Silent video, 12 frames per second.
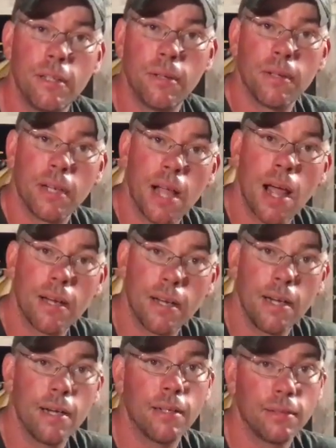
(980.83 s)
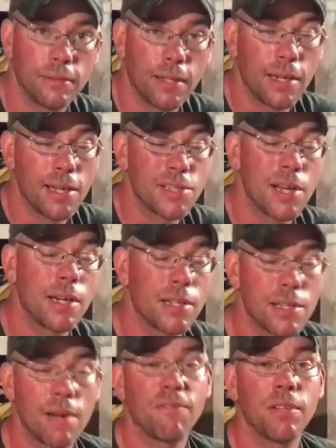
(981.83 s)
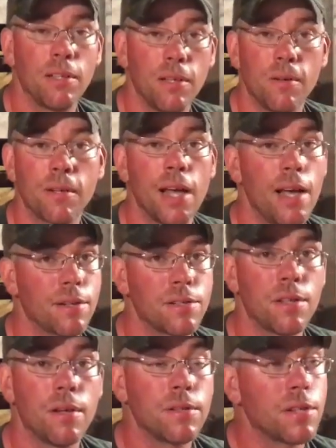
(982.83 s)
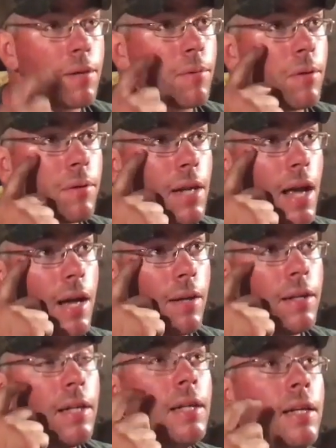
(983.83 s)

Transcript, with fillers: doing it out of here, like I said, except for the load calcs. Those I wrote down.